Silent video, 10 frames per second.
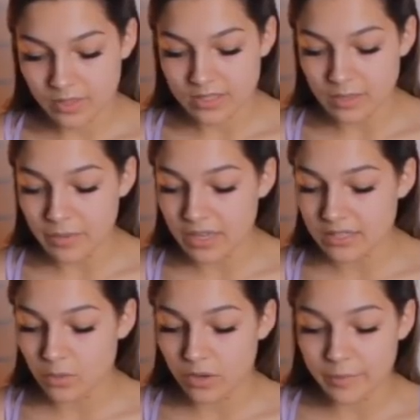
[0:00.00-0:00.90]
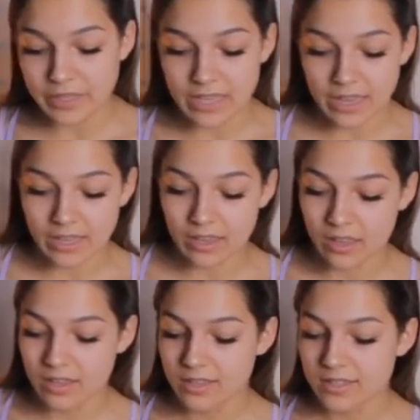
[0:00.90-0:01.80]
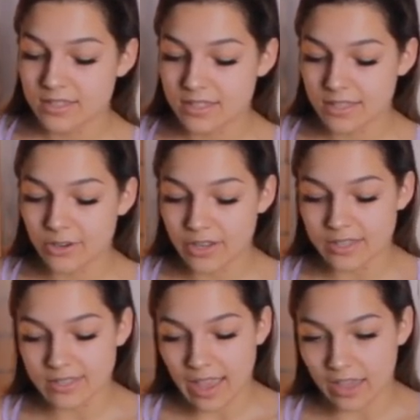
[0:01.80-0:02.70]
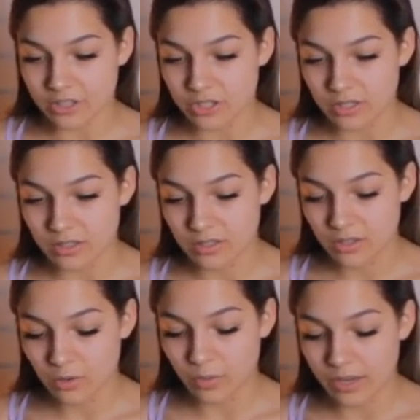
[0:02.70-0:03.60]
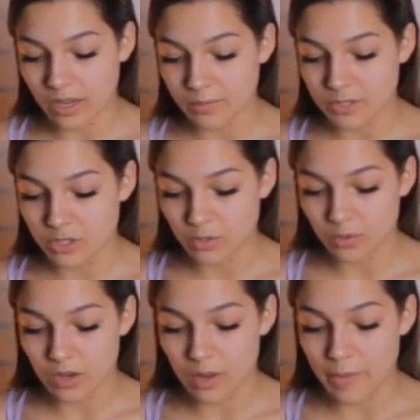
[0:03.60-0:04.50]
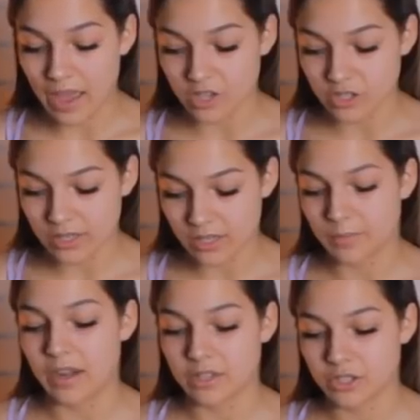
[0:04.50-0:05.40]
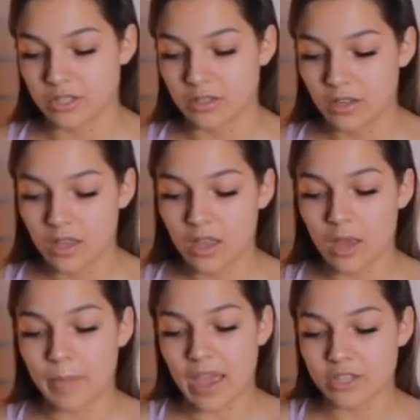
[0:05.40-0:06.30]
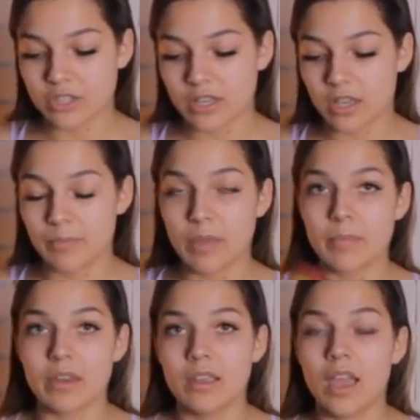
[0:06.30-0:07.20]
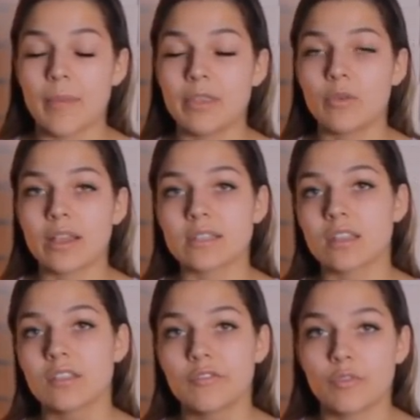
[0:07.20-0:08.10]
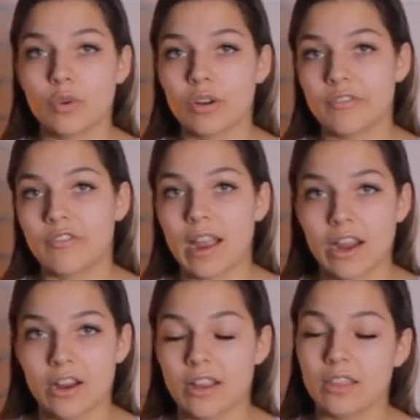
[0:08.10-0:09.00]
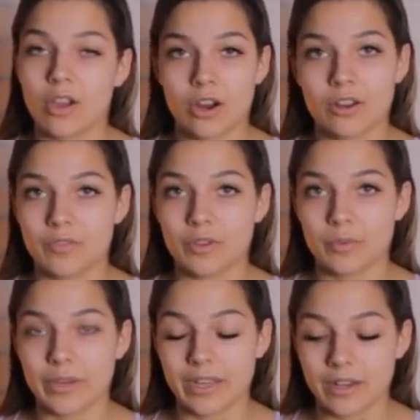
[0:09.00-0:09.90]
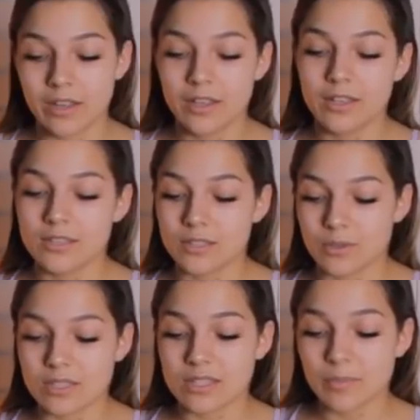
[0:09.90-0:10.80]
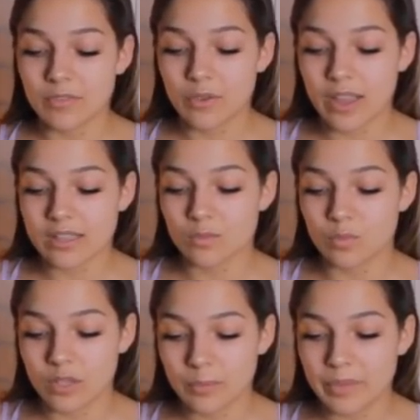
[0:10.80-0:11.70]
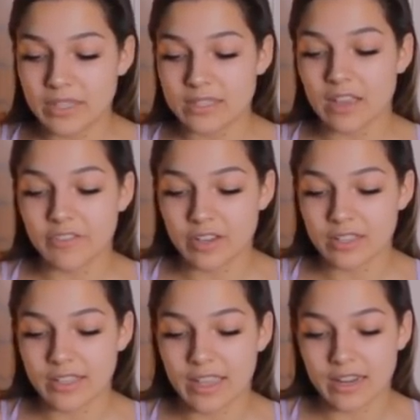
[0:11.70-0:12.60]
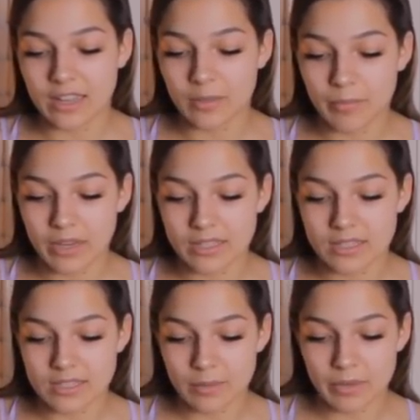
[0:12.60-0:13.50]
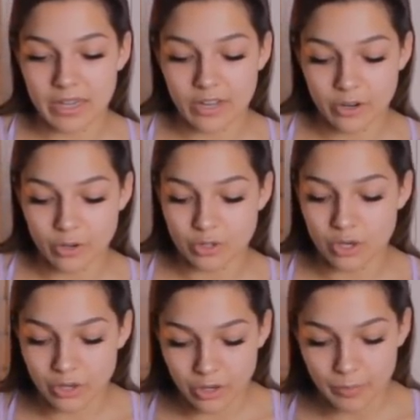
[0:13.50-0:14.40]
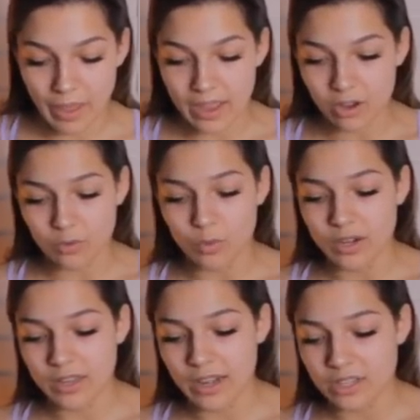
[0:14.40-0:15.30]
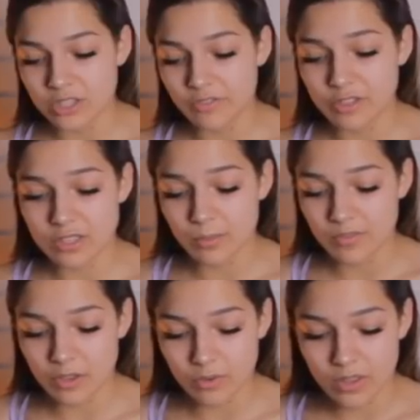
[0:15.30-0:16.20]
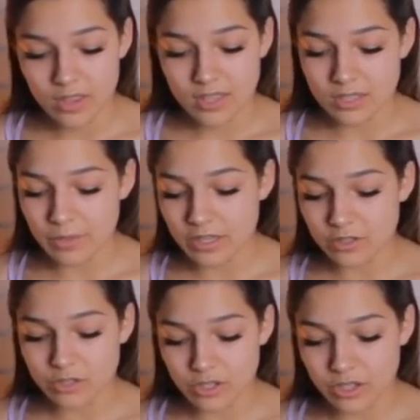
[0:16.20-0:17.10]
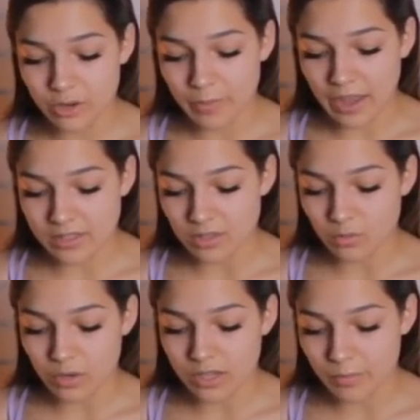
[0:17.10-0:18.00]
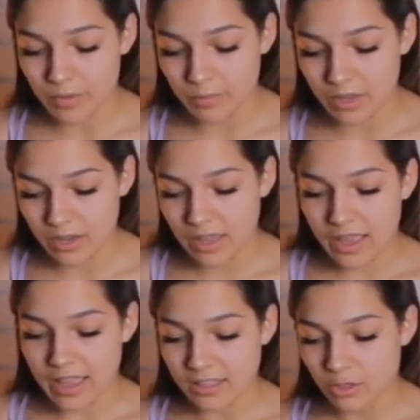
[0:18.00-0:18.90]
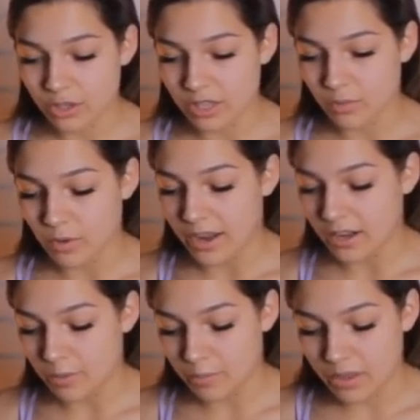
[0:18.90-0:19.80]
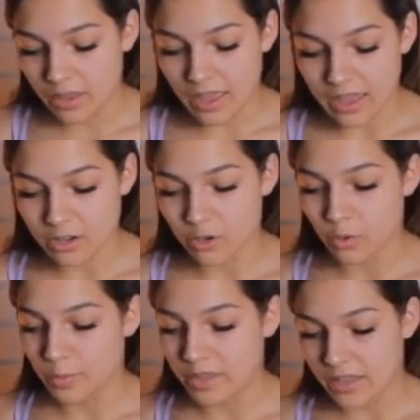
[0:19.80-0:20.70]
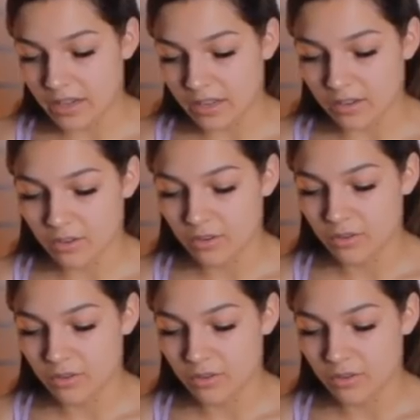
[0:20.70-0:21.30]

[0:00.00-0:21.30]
Somebody is going to be taking serious action when it comes to a passionate connection, a passionate commitment. I mean, you guys got the Four of Fire in the heart of your read. So some of you guys will be definitely getting committed to somebody here. You're turning your back on one connection for some of you. Some of you guys are turning your backs on one commitment and looking right up at a new beginning.